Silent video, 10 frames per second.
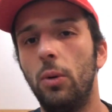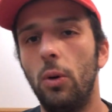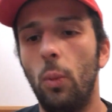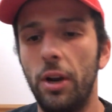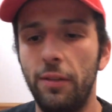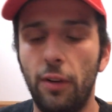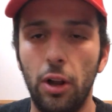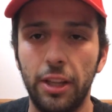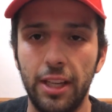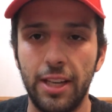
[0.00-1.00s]
When he fought
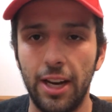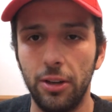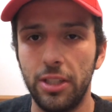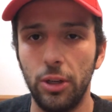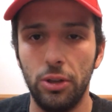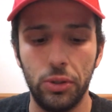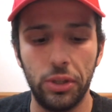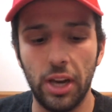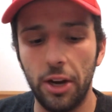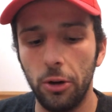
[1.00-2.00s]
in the Contender Series, he was
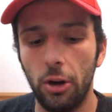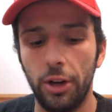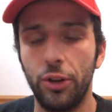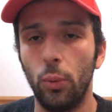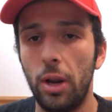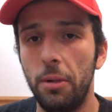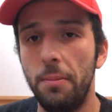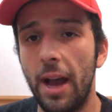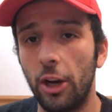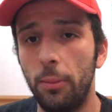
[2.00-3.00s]
an underdog to Raymond
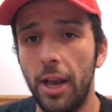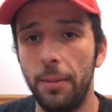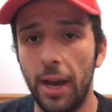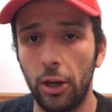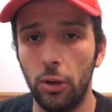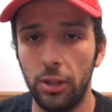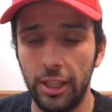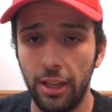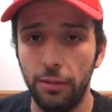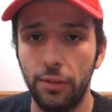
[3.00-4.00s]

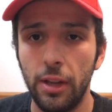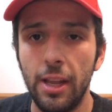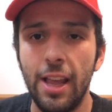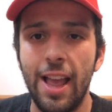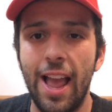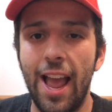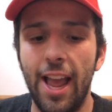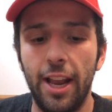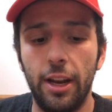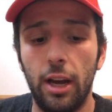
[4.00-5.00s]
Magomed,
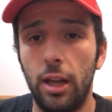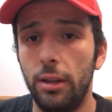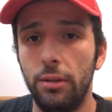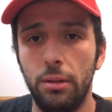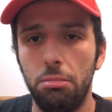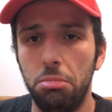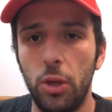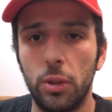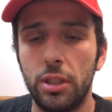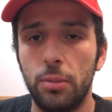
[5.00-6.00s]
and he
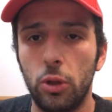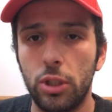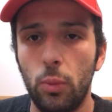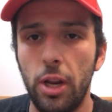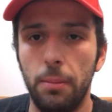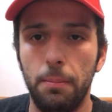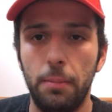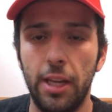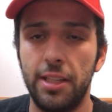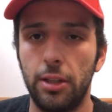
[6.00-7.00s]
wasn't supposed to win,
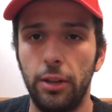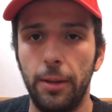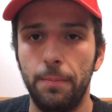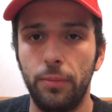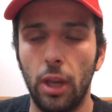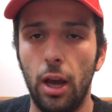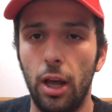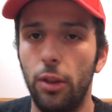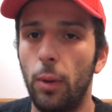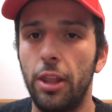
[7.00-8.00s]
basically.
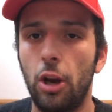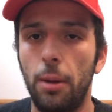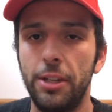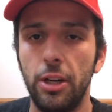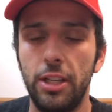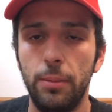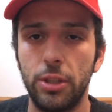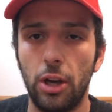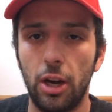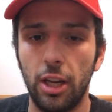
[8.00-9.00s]
The way the commentary team
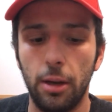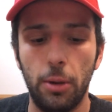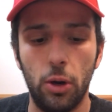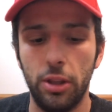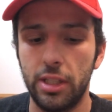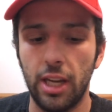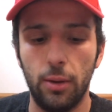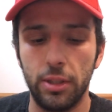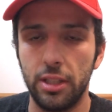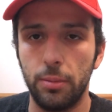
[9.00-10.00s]
was talking about it, this guy
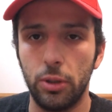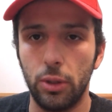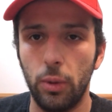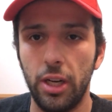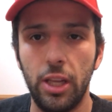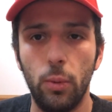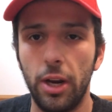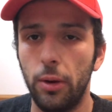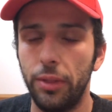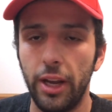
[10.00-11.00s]
wasn't supposed to win. He went
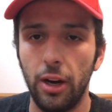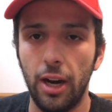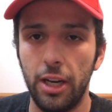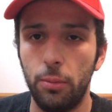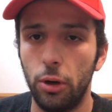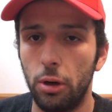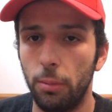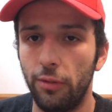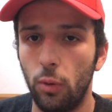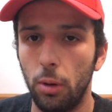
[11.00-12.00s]
out there and he put on a
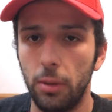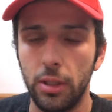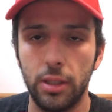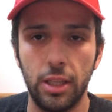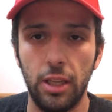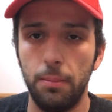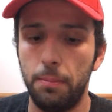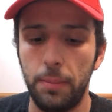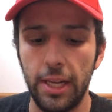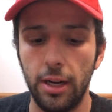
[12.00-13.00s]
performance. He
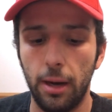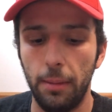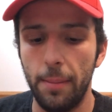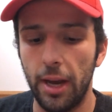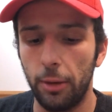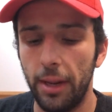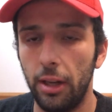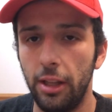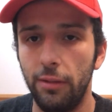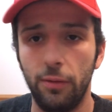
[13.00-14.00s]
beat up
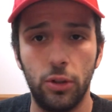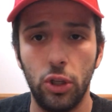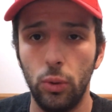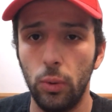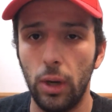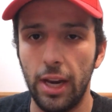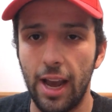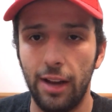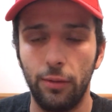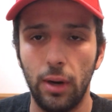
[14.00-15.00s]
Magomed for
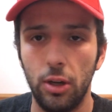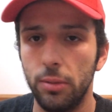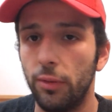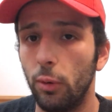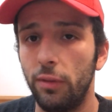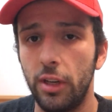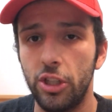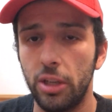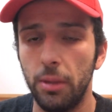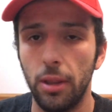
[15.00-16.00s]
2.5 rounds before
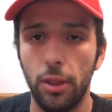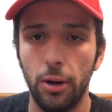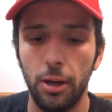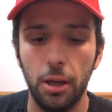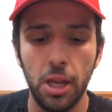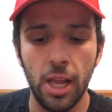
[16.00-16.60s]
finishing him in the third.